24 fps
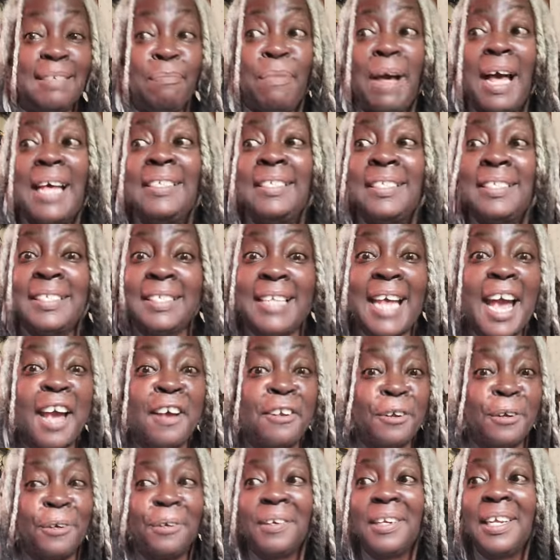my
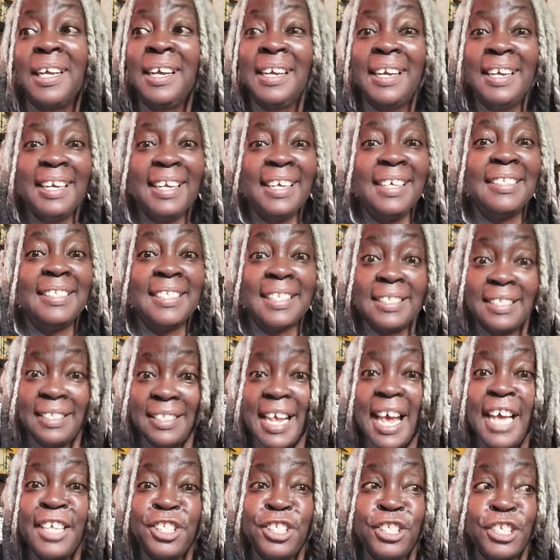Saturn is in
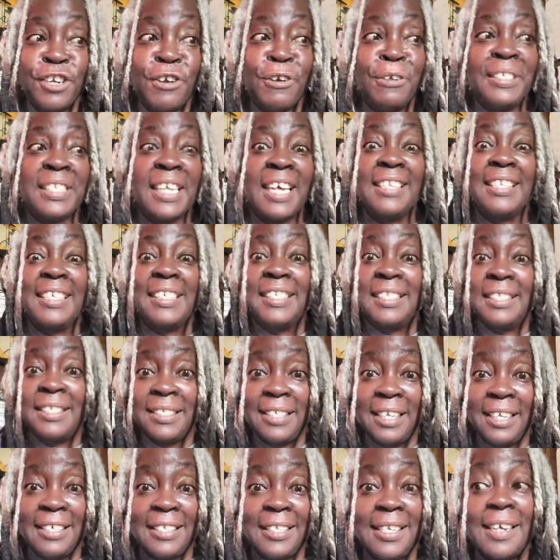Sagittarius in the
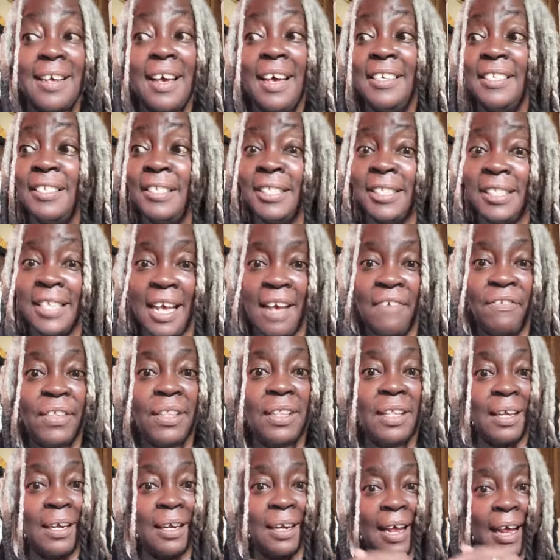sixth,
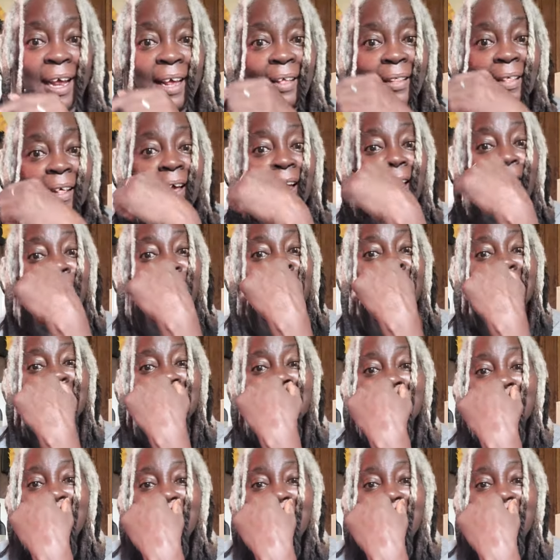seventh, and eighth house.